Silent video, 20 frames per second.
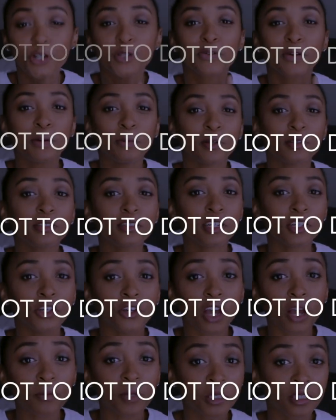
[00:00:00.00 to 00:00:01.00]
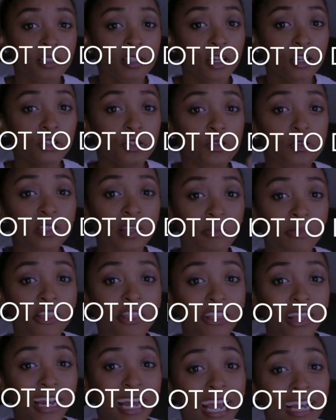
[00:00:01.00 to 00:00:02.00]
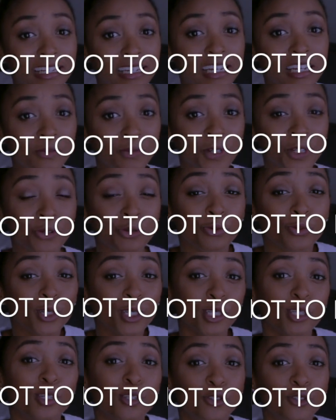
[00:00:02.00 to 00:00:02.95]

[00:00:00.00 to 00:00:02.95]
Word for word: here's what I'm about to tell you. I'm about to tell you something that I did, which is really